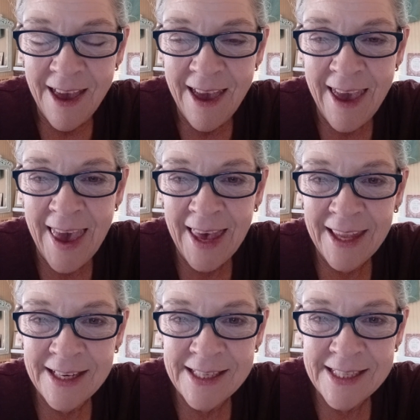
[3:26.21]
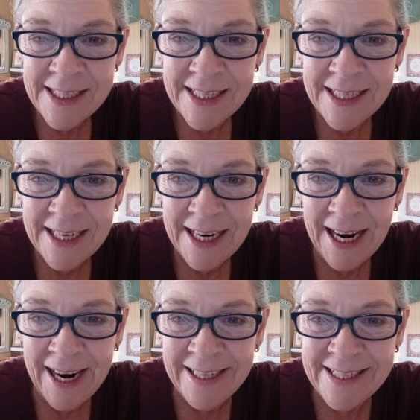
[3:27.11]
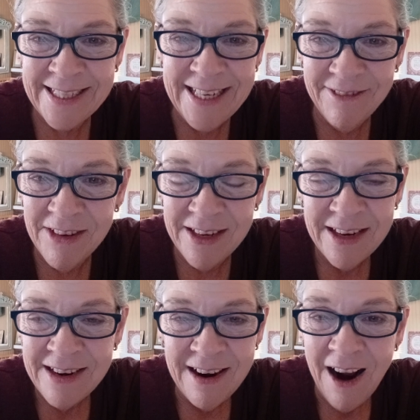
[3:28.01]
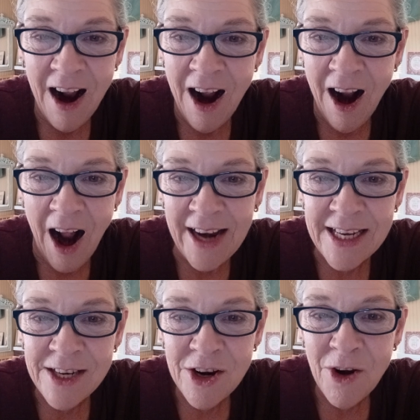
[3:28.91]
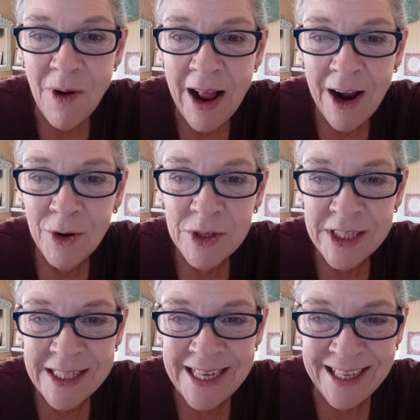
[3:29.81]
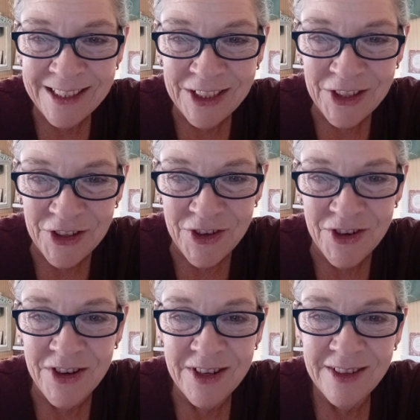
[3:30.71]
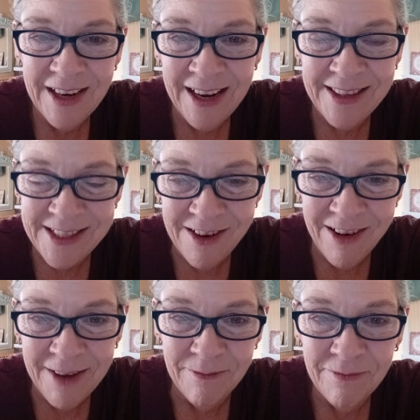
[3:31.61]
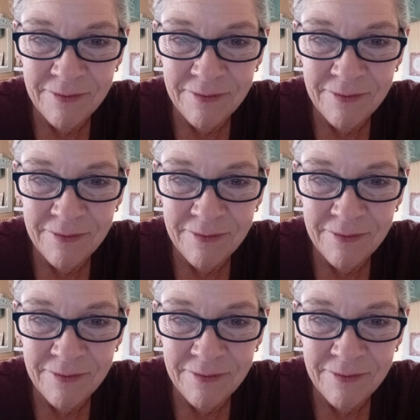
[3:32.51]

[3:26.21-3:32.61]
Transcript: And I didn't know how to tell her at the time.